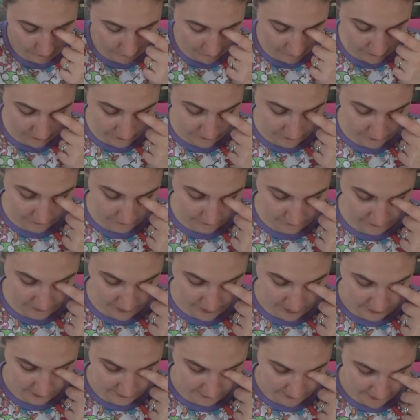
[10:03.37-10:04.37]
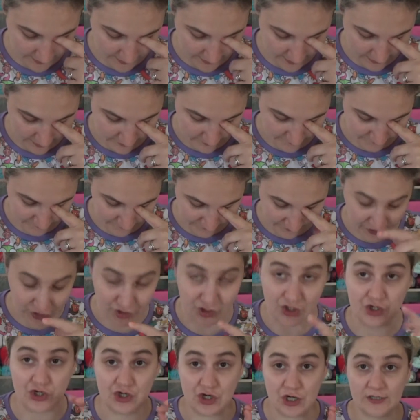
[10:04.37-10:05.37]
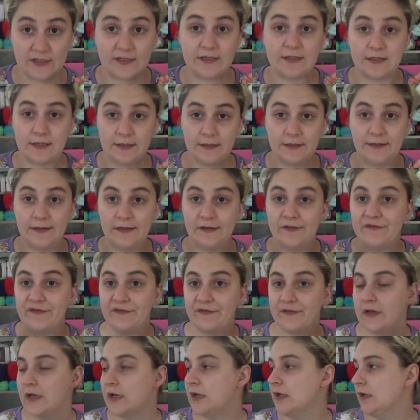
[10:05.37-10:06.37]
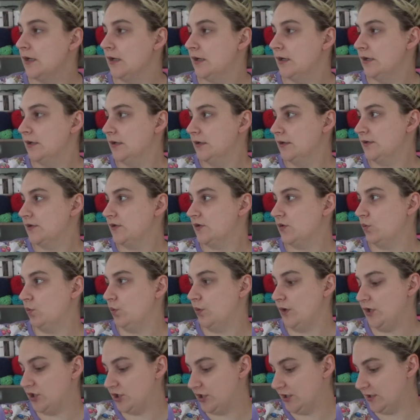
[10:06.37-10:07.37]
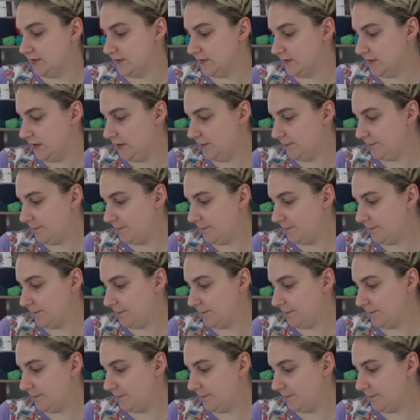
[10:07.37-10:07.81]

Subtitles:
these two skeins, I have like just enough, so we shall see.